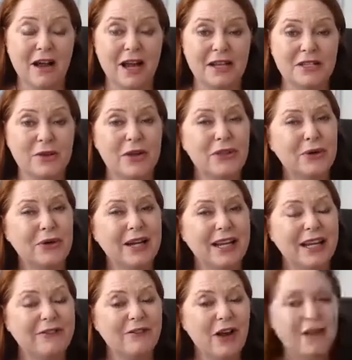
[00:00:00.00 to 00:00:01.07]
So I thought, if
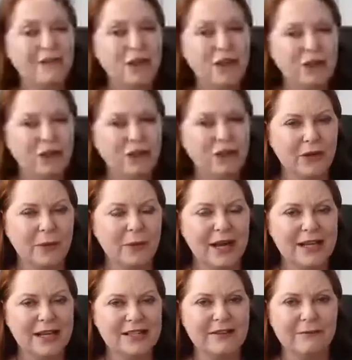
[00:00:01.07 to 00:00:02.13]
I've got 3 ways
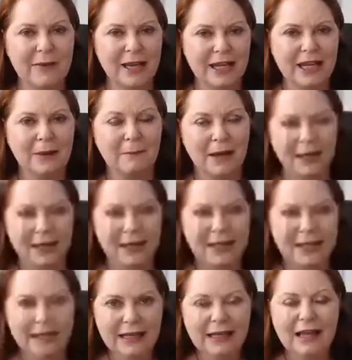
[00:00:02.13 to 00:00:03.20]
of making money
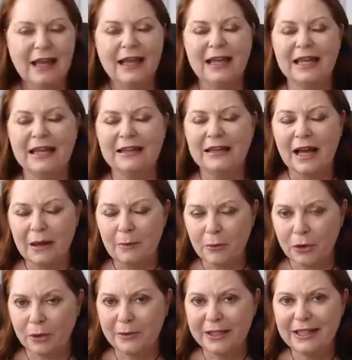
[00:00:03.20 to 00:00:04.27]
in a
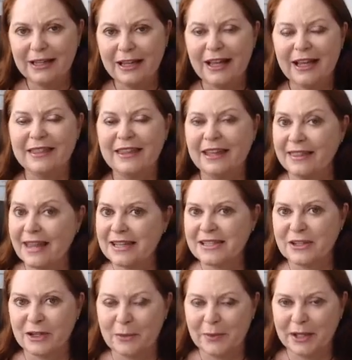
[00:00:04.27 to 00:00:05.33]
property, then that's got to
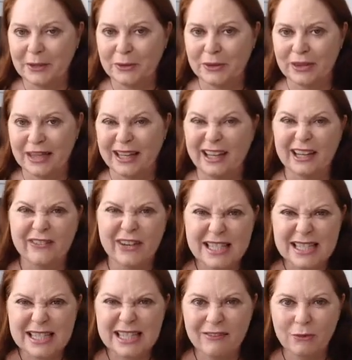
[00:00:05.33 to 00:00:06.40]
be a good thing. And if I
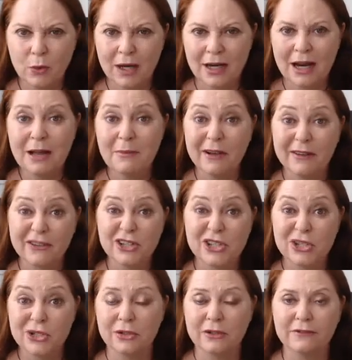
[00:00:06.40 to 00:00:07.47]
stuff one up, I've got
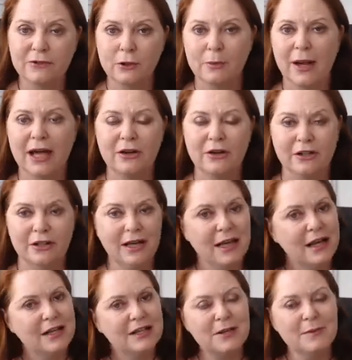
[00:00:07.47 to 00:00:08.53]
2 to fall back on.
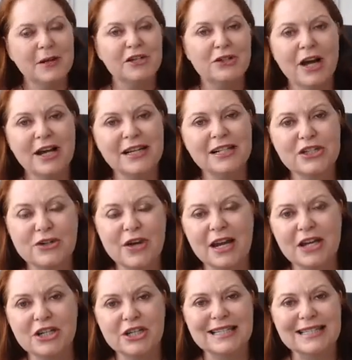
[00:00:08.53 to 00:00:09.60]
So my Trident
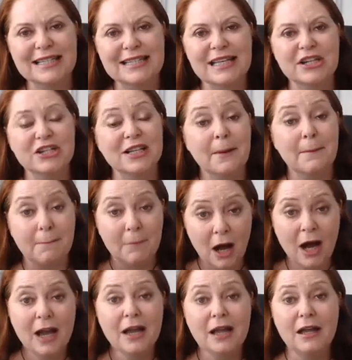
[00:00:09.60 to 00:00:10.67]
strategy is essentially
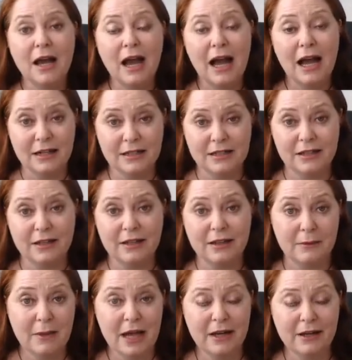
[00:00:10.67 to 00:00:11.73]
buy under
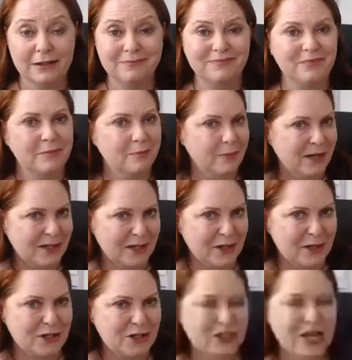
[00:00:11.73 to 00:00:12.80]
the market, by
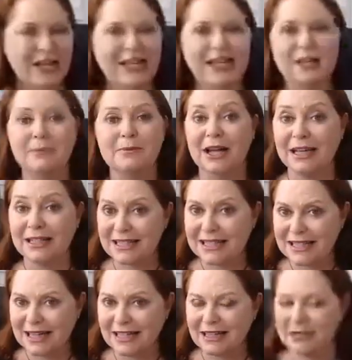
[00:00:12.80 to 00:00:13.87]
negotiating, by
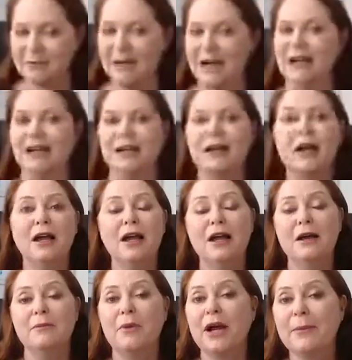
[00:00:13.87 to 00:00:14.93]
understanding the market,
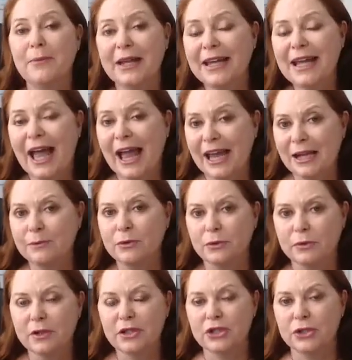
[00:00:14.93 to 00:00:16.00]
by being
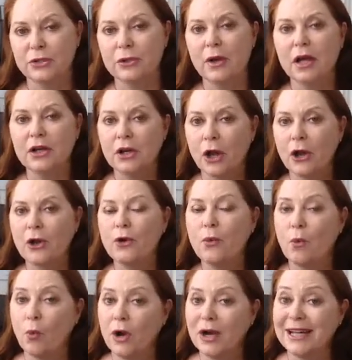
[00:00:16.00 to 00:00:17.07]
able to know
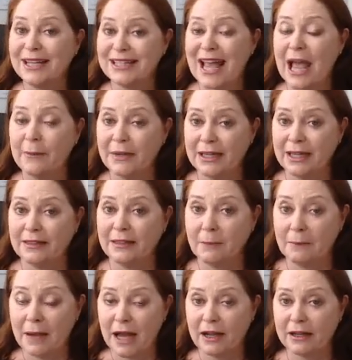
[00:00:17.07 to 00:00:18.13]
what is happening in the
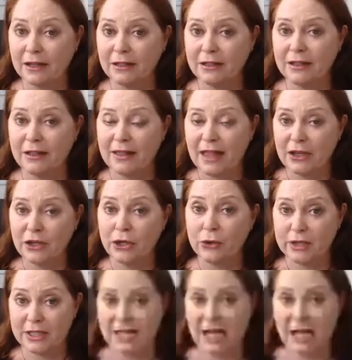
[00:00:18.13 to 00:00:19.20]
market that you're
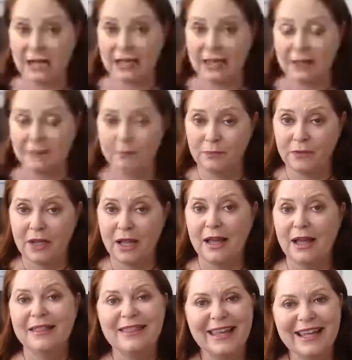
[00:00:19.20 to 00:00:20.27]
targeting.
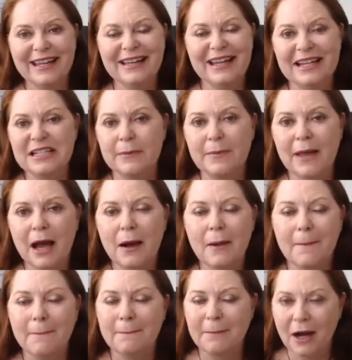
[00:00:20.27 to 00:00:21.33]
Then it's
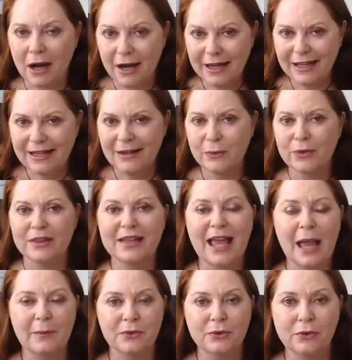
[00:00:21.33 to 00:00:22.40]
about buying with
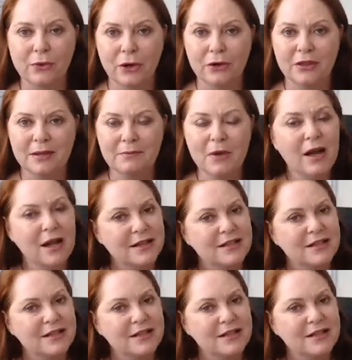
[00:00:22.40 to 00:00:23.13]
capital growth in mind.